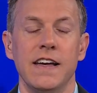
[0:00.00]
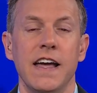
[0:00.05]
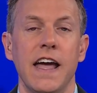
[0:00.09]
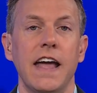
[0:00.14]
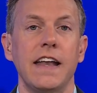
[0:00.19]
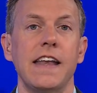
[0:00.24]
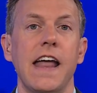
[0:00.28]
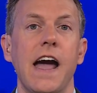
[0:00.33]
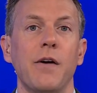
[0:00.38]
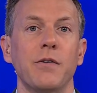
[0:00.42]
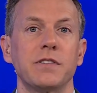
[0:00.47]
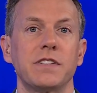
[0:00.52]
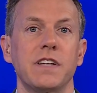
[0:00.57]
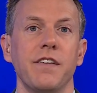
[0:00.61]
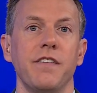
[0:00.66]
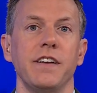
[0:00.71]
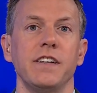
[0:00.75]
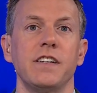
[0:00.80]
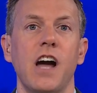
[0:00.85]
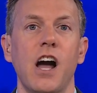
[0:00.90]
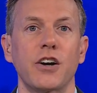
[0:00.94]
and now it's
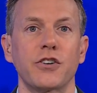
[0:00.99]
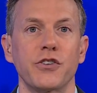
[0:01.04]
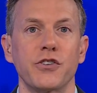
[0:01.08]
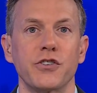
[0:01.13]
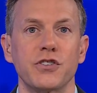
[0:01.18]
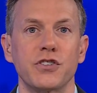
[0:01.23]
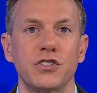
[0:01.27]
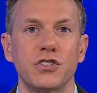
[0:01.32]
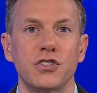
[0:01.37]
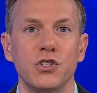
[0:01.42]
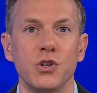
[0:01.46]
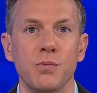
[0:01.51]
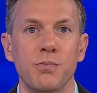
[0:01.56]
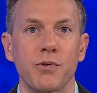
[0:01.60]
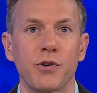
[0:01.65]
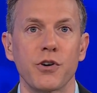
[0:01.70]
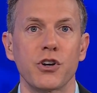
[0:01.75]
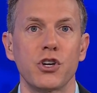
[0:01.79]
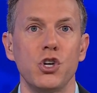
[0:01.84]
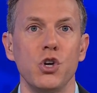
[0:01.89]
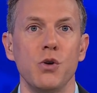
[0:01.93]
giving doctors
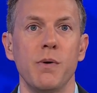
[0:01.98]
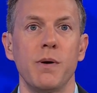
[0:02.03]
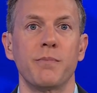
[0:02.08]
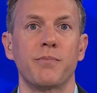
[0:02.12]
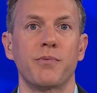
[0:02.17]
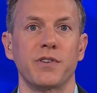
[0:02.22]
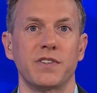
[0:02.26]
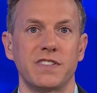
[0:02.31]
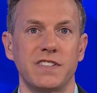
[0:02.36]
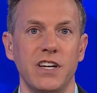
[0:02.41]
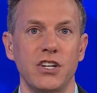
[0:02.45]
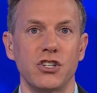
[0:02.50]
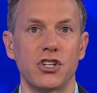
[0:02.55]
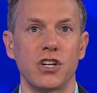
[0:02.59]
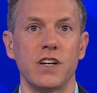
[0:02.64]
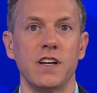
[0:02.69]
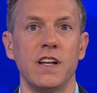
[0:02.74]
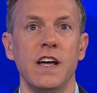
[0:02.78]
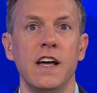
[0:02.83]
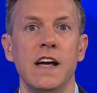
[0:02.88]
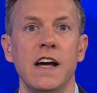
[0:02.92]
superhuman precision,